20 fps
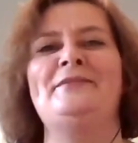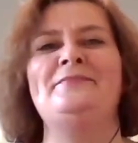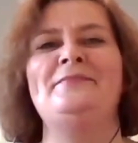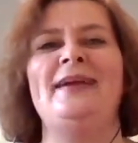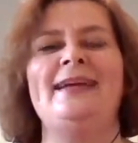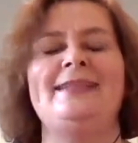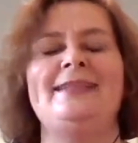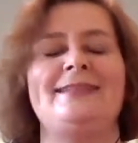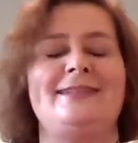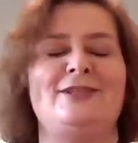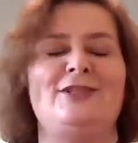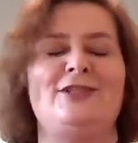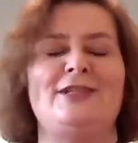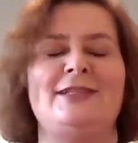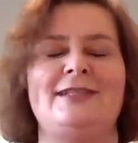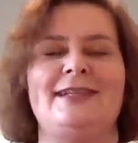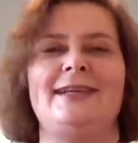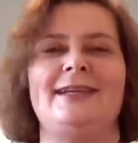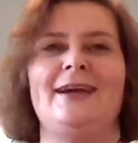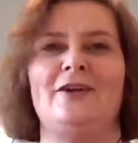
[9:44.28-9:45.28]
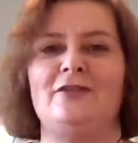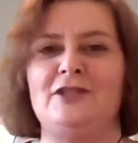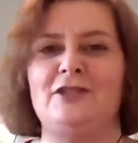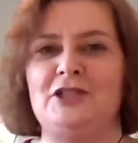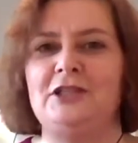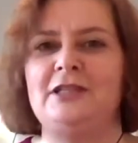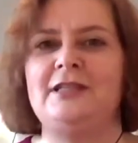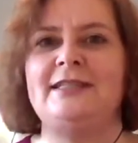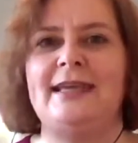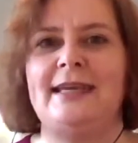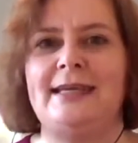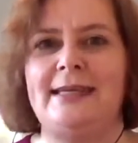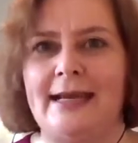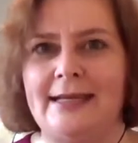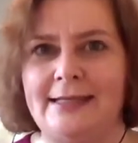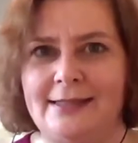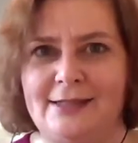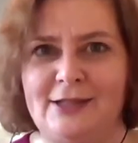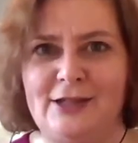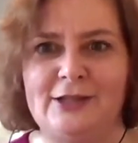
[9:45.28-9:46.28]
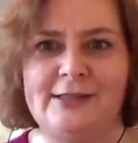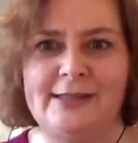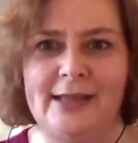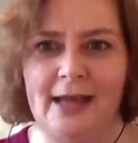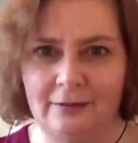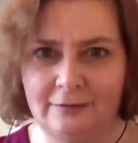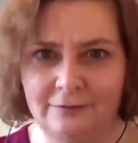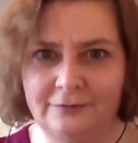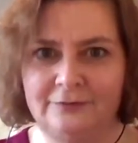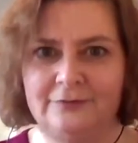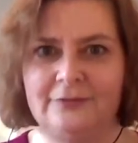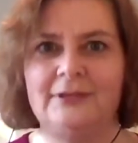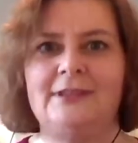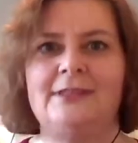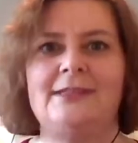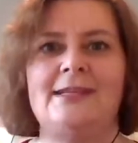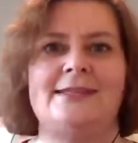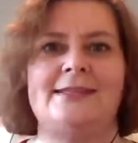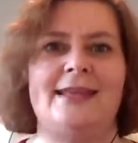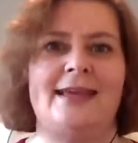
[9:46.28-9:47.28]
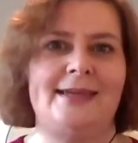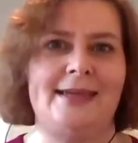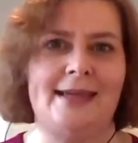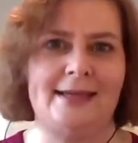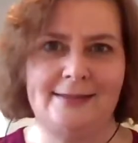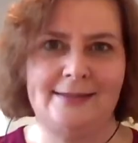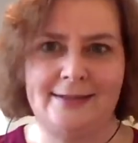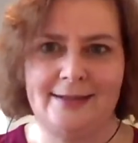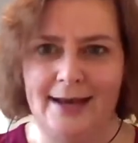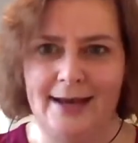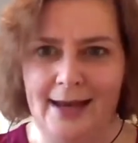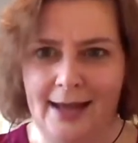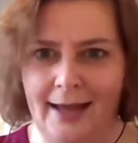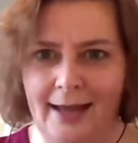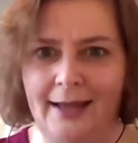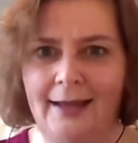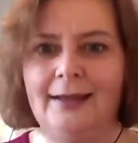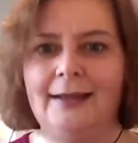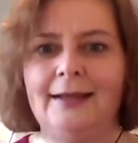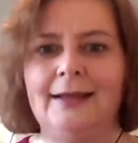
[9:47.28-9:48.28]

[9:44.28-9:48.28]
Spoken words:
is to just encourage you to say yes to yourself, to say yes to Claire,